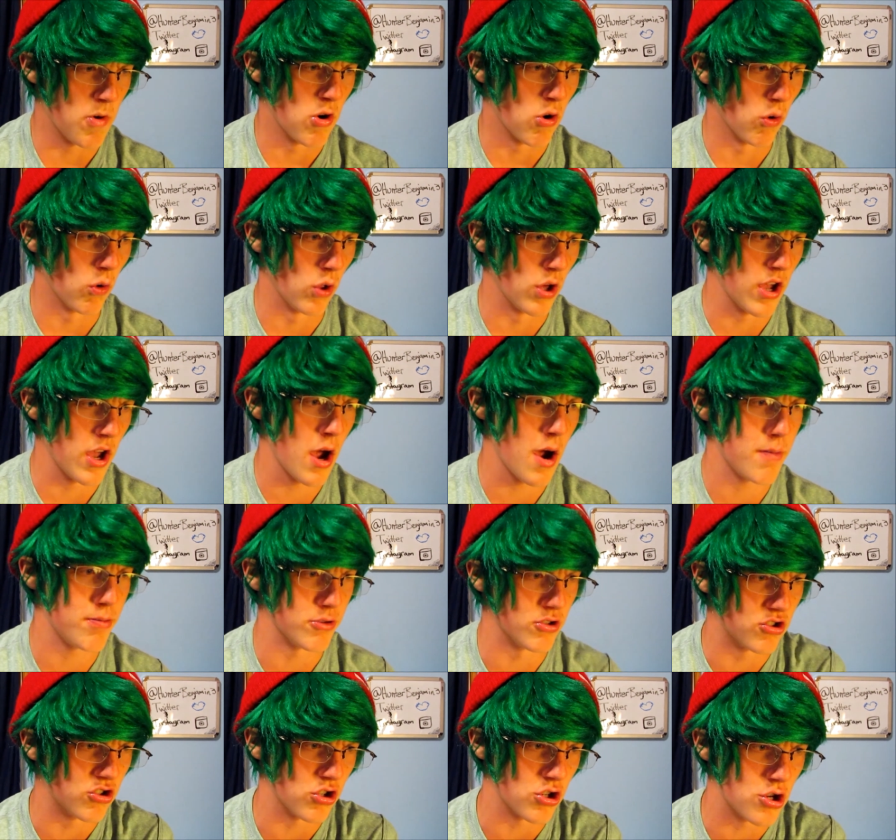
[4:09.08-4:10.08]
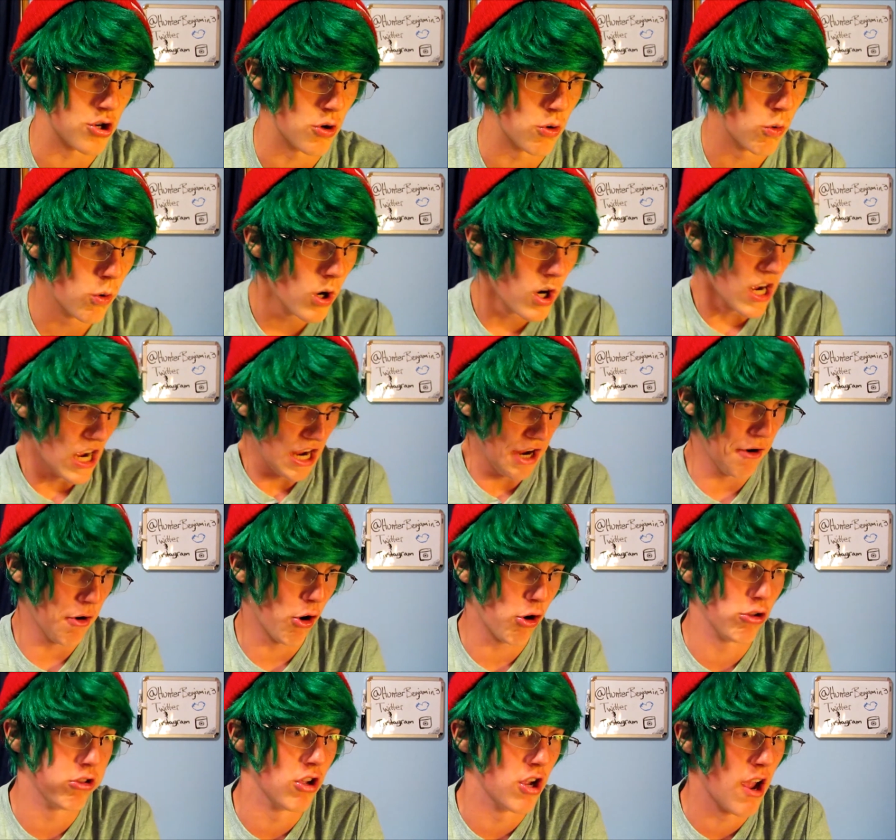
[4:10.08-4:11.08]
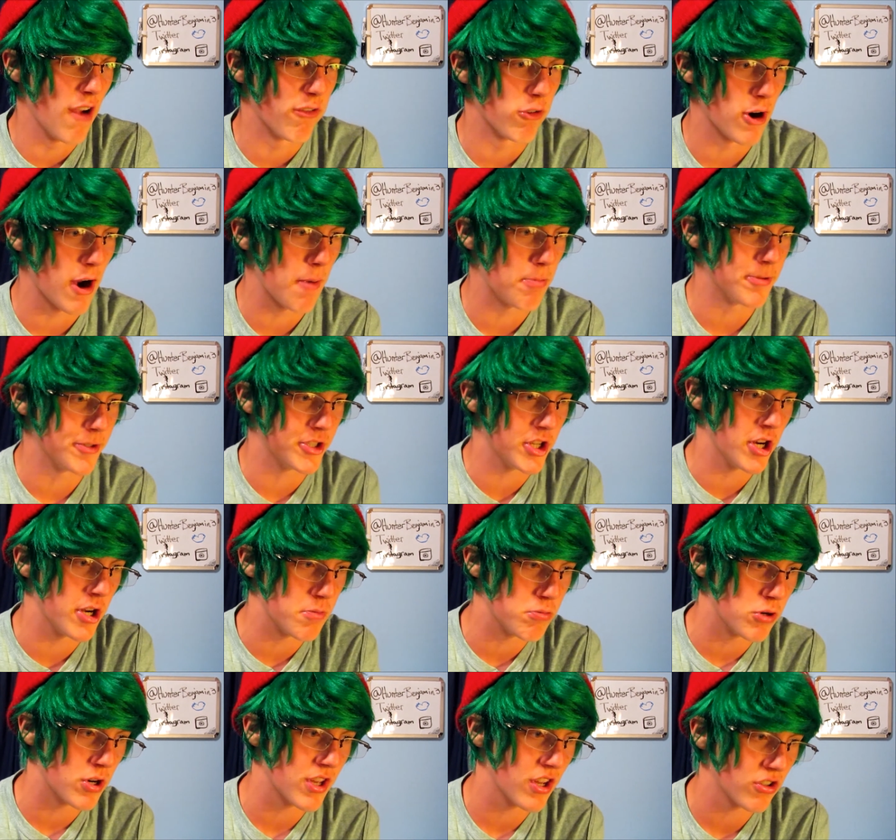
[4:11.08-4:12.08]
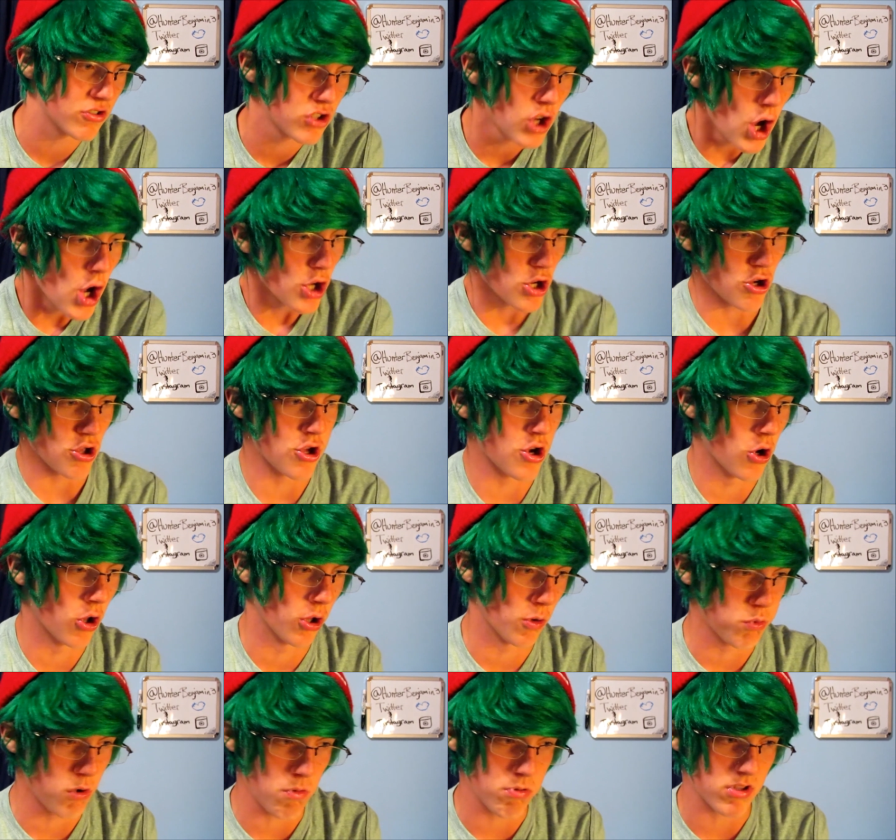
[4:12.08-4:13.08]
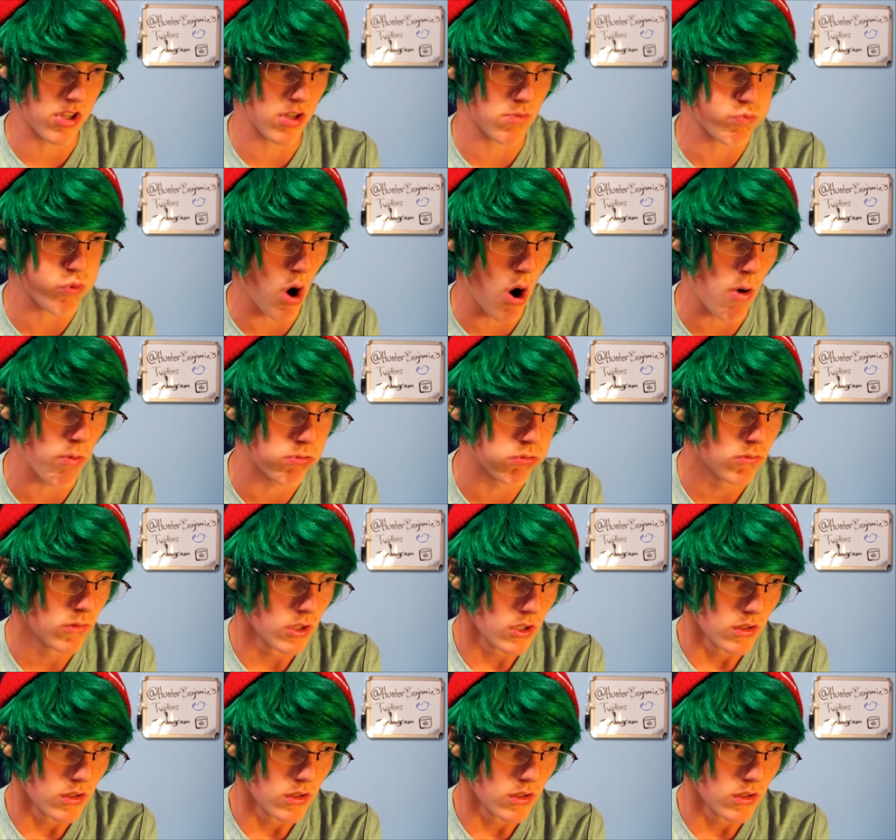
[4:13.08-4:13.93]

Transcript: it only happens to you. It hardly ever happens to anybody else. You're the only one with this problem.